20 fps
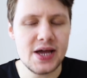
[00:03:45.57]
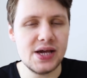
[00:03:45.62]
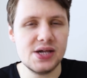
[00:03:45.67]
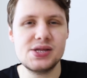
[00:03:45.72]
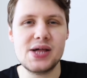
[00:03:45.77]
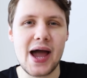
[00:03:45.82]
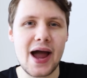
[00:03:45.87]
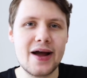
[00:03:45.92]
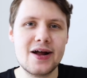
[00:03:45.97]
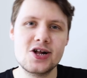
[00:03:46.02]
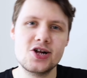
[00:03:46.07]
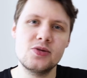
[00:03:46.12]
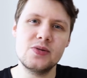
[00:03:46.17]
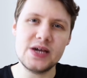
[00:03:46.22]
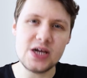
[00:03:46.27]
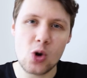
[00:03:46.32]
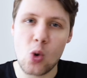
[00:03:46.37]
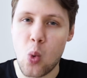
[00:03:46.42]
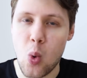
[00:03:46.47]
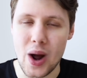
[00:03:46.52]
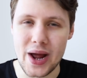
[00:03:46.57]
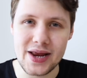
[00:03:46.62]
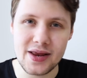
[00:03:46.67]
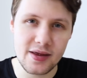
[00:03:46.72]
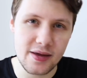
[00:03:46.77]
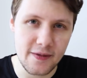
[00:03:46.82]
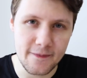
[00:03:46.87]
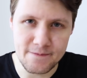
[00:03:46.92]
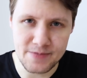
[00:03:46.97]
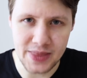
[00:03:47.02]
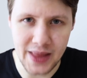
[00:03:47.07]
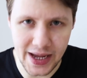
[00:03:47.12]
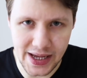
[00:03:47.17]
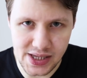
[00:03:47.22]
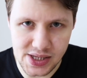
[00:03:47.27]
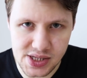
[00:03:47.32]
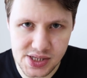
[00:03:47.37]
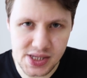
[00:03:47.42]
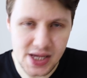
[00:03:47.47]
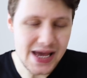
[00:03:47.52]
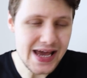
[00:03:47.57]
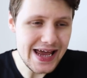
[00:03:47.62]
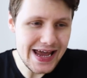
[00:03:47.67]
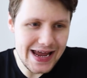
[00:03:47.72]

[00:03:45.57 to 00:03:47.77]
is actually quite nice.